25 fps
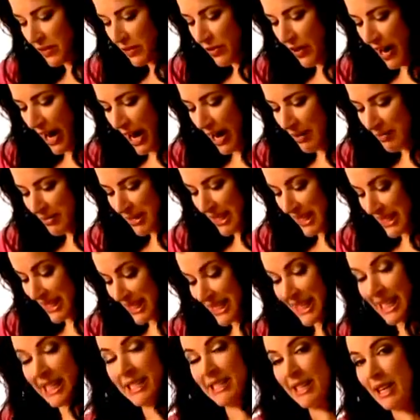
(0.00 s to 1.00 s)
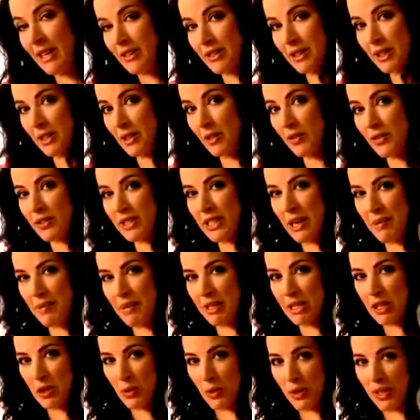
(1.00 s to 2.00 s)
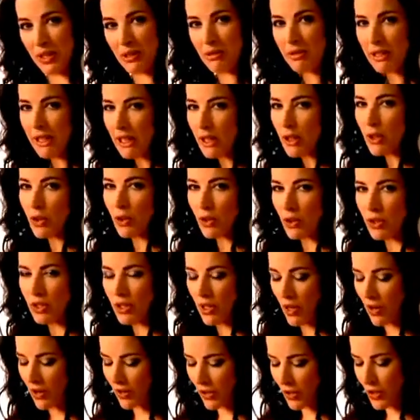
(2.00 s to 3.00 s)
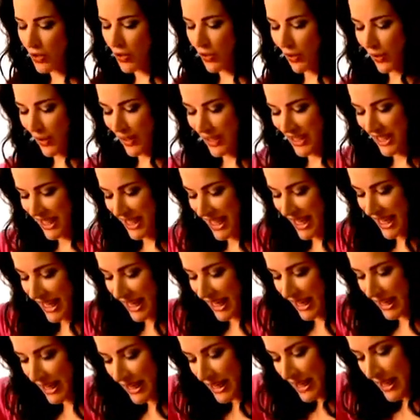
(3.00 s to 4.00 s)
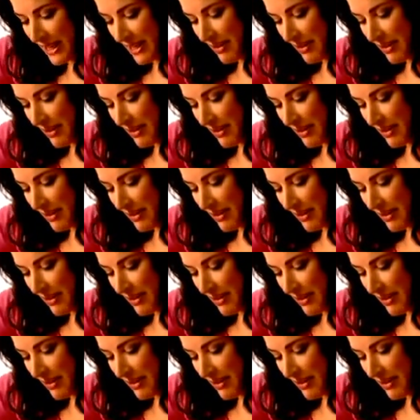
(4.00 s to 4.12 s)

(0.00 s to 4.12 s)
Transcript: grams, that's 6 ounces of semi-sweet, really good dark chocolate in here,